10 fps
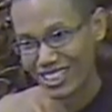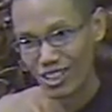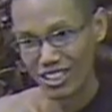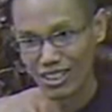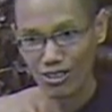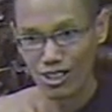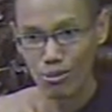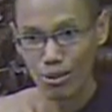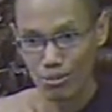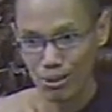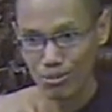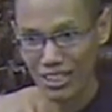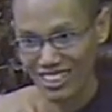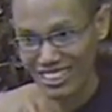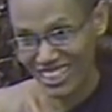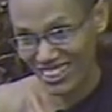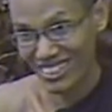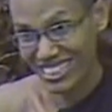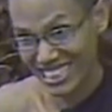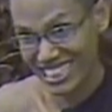Normal people
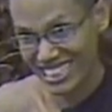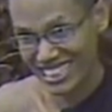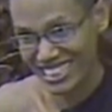cannot see.